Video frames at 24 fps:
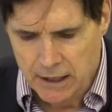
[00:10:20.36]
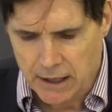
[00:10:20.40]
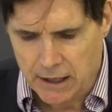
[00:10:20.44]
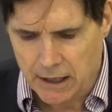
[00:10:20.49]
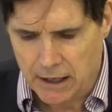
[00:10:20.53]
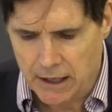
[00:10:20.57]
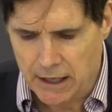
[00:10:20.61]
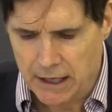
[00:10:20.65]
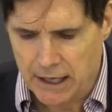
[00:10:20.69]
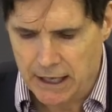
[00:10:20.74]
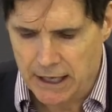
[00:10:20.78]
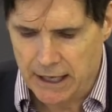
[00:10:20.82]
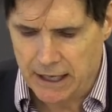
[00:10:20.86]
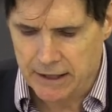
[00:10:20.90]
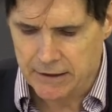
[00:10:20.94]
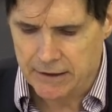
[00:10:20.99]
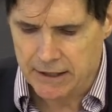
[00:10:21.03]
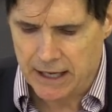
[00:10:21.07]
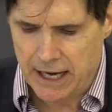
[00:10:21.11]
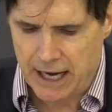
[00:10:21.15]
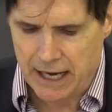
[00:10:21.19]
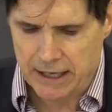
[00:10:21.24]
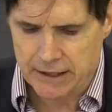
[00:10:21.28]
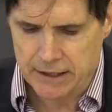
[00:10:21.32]
Uh, and
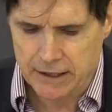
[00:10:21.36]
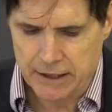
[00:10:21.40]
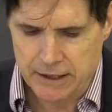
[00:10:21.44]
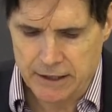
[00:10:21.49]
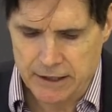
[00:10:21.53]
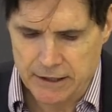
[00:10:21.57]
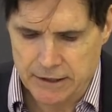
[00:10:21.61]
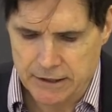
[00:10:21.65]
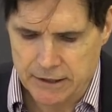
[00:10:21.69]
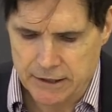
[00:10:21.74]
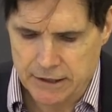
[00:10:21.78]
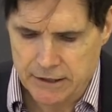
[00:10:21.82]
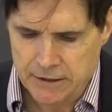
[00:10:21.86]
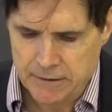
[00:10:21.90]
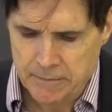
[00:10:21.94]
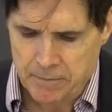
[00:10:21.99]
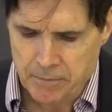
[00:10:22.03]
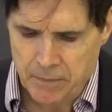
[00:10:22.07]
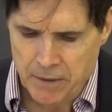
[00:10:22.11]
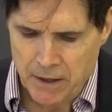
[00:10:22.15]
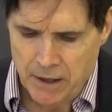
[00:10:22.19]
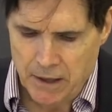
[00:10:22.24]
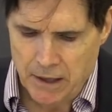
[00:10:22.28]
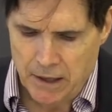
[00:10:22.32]
that
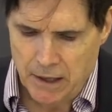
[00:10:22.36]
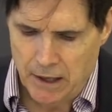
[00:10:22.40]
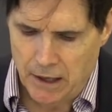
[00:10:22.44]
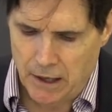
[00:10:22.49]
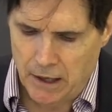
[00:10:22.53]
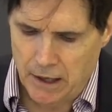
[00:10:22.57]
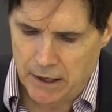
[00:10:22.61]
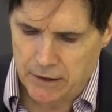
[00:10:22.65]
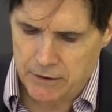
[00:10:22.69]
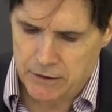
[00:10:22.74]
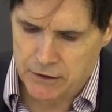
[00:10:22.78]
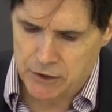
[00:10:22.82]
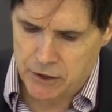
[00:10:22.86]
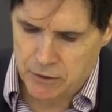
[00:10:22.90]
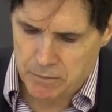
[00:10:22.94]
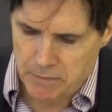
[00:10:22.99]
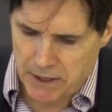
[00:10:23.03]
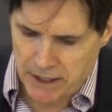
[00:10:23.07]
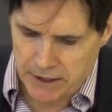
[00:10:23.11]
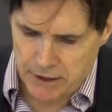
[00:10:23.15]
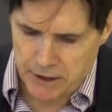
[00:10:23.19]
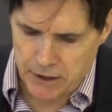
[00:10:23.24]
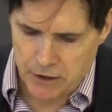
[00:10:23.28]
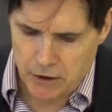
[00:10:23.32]
is uh,
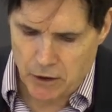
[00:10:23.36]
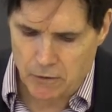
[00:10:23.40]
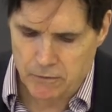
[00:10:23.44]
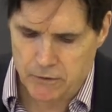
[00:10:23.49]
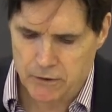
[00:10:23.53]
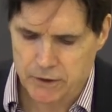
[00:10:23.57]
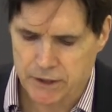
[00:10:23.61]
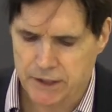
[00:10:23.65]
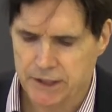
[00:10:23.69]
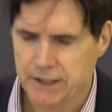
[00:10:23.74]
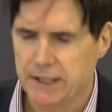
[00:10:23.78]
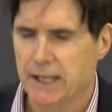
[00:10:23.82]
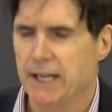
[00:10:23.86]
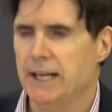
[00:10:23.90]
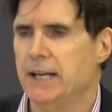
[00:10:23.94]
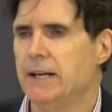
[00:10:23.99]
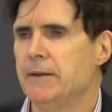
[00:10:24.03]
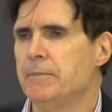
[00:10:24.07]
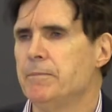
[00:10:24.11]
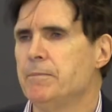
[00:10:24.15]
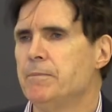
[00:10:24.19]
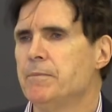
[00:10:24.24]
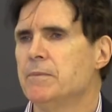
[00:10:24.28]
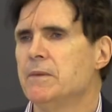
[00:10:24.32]
dominion over
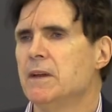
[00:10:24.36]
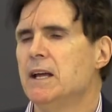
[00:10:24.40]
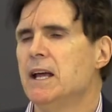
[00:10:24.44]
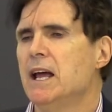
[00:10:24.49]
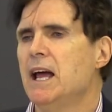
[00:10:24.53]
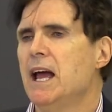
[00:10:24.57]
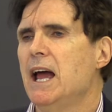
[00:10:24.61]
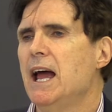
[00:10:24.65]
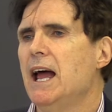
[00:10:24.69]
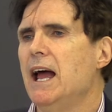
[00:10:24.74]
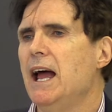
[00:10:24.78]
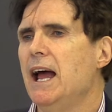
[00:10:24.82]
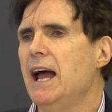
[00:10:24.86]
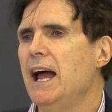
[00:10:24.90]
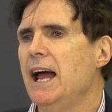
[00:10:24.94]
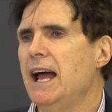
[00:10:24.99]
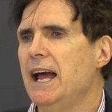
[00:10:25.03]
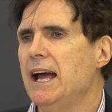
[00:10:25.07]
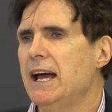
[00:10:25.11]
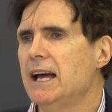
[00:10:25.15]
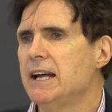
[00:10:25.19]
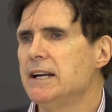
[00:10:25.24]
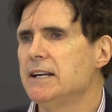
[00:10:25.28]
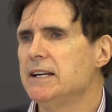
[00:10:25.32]
sin
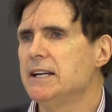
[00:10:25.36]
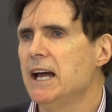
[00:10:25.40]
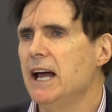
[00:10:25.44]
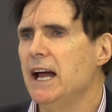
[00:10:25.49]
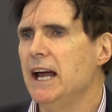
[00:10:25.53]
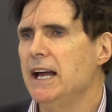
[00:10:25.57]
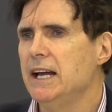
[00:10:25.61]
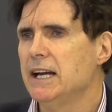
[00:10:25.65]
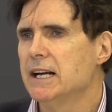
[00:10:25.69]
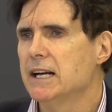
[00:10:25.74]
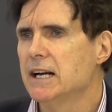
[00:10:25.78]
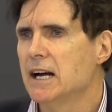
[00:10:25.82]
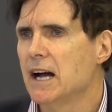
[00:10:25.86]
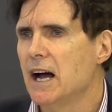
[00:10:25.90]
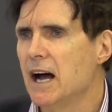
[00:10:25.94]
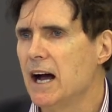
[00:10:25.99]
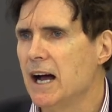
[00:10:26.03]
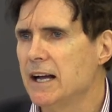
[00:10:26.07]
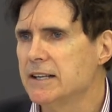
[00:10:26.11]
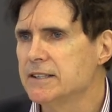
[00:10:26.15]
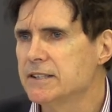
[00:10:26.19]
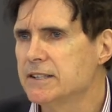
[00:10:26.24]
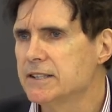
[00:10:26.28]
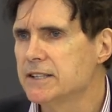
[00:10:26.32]
and a
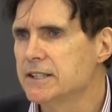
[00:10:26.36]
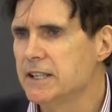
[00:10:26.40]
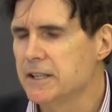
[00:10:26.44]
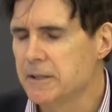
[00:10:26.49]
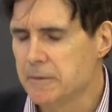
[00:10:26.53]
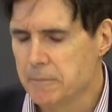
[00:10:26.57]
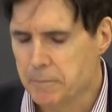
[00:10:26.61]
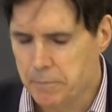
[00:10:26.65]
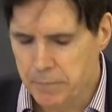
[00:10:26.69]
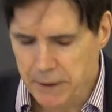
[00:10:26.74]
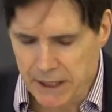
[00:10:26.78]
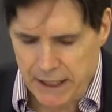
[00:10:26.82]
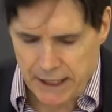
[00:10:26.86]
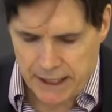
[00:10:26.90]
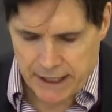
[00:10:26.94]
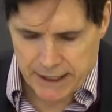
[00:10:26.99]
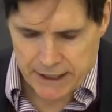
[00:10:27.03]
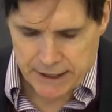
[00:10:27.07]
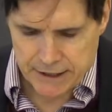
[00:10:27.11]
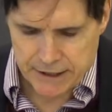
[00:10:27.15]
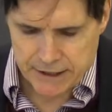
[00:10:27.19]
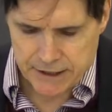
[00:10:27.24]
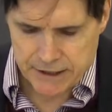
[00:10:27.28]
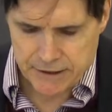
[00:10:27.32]
constant
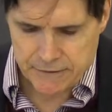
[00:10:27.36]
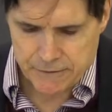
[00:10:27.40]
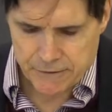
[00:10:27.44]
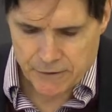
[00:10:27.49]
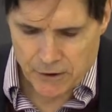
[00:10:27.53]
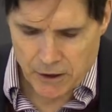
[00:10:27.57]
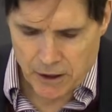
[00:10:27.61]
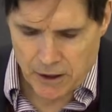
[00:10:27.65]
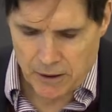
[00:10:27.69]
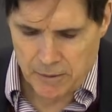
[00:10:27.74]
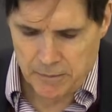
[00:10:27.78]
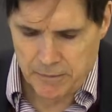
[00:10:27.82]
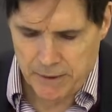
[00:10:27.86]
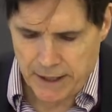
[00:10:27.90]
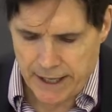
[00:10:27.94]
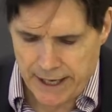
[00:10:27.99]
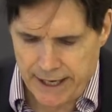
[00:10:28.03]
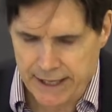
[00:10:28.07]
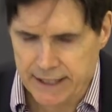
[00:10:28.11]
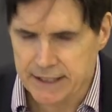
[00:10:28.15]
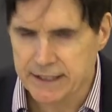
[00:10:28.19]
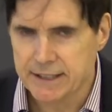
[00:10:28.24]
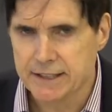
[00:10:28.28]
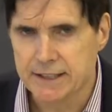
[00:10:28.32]
peace from
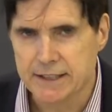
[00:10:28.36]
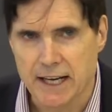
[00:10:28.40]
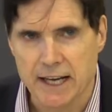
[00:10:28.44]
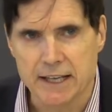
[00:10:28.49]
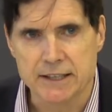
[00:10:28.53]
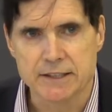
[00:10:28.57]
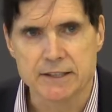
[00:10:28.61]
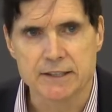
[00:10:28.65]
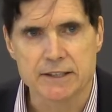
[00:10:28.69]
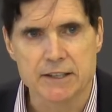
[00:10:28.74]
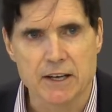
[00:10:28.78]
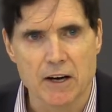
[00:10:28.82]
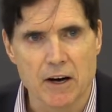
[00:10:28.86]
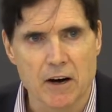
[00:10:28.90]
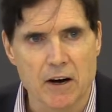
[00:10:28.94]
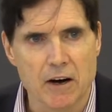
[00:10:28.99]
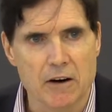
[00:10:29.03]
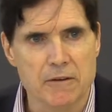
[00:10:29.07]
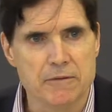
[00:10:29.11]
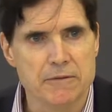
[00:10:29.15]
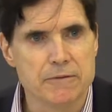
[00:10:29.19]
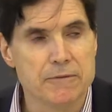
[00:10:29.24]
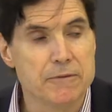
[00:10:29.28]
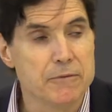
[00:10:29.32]
a sense
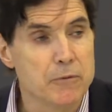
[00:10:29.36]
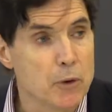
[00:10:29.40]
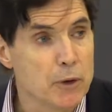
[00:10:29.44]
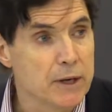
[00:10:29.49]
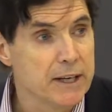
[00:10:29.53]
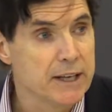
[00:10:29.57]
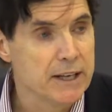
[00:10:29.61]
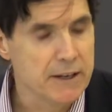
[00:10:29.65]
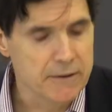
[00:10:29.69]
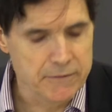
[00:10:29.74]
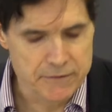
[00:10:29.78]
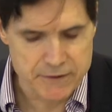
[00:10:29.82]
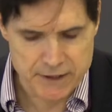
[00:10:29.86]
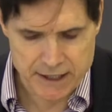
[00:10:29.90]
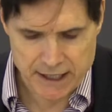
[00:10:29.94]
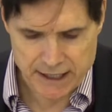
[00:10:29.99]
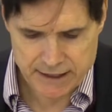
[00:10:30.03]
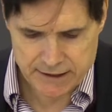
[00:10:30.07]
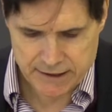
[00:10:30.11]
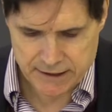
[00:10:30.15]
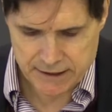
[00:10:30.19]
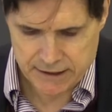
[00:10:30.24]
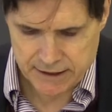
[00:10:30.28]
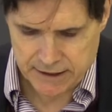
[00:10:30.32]
of
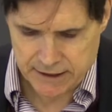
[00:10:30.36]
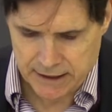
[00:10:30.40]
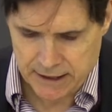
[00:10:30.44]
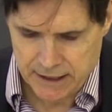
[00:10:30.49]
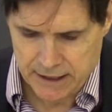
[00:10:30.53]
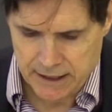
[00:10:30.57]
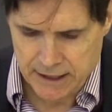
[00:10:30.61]
forgiveness.